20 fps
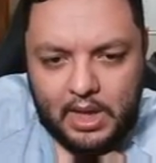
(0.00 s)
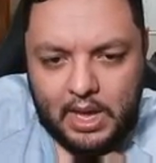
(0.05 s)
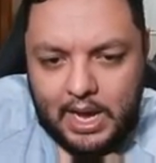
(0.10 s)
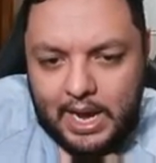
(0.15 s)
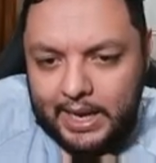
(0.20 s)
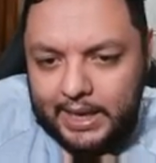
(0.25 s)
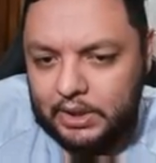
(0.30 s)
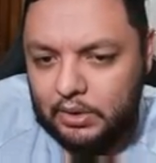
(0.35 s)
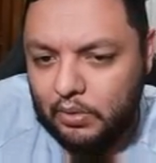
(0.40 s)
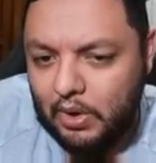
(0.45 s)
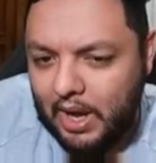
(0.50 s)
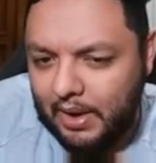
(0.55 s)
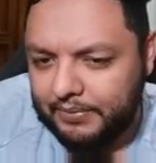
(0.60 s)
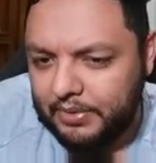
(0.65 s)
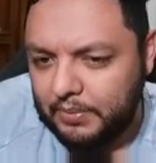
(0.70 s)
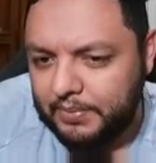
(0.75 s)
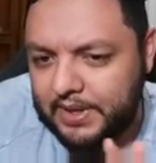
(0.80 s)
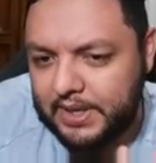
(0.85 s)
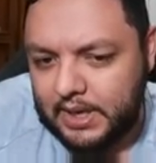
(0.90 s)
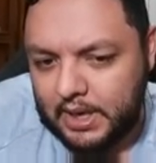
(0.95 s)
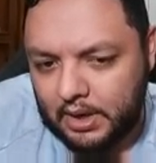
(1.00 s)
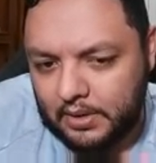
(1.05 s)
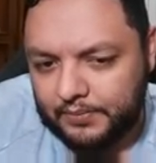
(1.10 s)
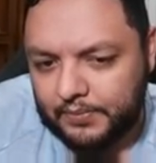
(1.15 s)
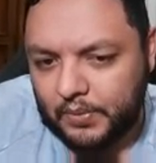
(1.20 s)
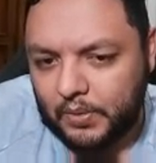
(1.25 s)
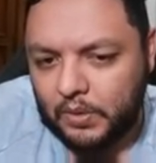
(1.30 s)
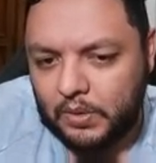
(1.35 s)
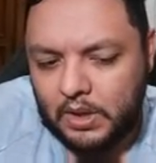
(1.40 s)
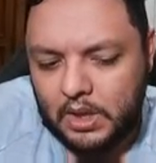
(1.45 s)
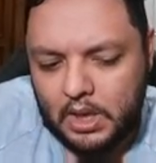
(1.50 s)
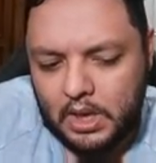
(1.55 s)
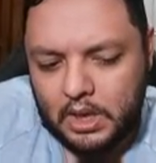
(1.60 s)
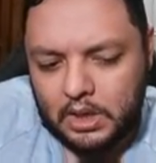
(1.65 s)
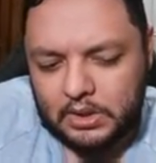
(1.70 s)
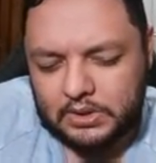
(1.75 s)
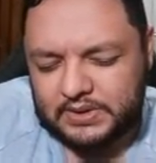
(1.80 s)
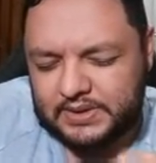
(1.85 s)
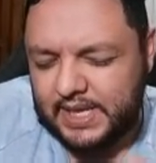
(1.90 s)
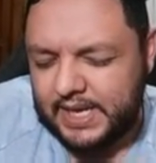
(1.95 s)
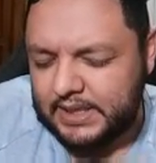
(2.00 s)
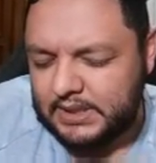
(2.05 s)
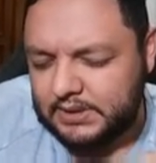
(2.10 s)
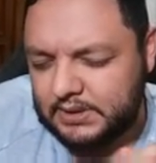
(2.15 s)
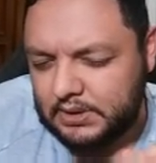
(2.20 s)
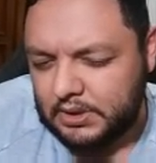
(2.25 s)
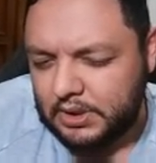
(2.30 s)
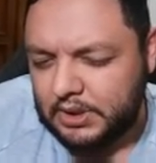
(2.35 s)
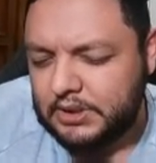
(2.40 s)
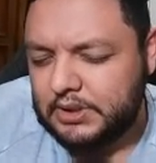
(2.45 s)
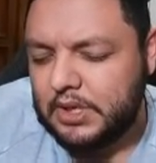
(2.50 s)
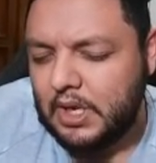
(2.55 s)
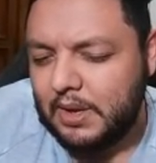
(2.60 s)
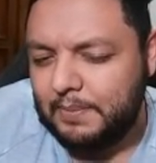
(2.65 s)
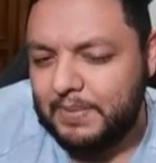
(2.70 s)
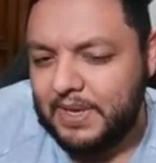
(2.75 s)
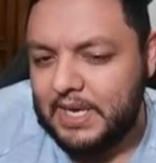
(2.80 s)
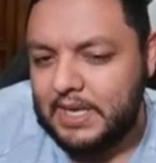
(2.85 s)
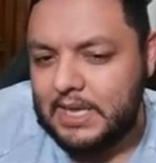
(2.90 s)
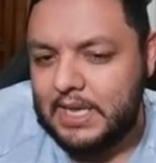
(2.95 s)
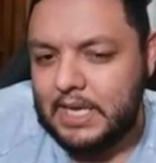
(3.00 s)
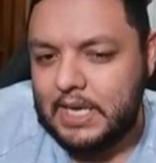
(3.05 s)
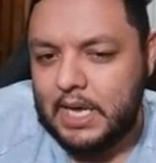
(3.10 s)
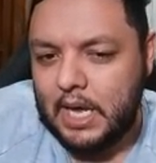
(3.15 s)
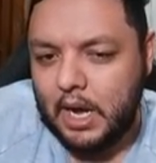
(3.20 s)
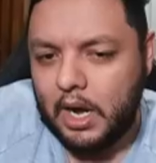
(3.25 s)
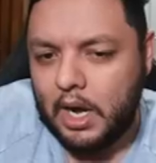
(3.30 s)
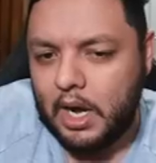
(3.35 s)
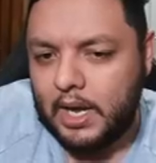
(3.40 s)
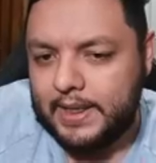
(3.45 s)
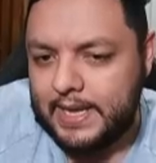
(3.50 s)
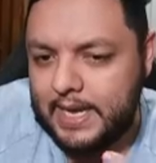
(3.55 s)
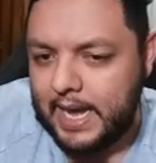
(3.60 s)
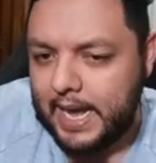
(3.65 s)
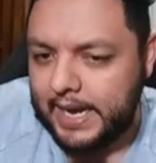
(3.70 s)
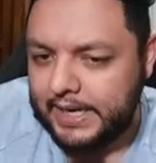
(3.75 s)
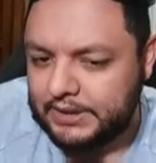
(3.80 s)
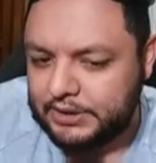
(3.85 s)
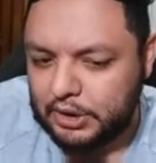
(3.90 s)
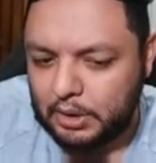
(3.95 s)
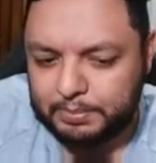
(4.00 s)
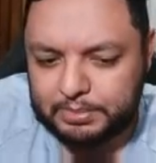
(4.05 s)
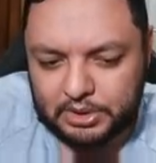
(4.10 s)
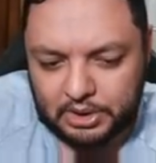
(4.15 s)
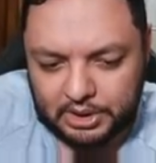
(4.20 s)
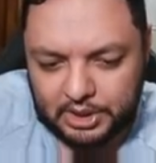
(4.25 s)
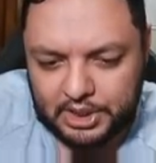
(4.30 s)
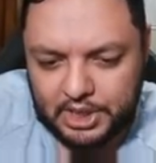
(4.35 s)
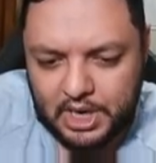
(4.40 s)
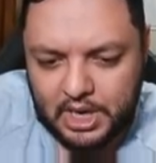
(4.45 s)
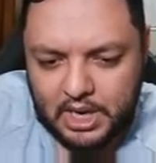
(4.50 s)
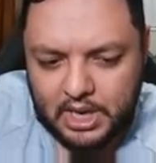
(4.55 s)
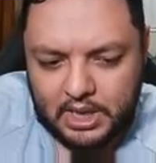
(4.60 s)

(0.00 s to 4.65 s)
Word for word: I do have to be careful because next turn is gonna be the uh, the eight drop turn.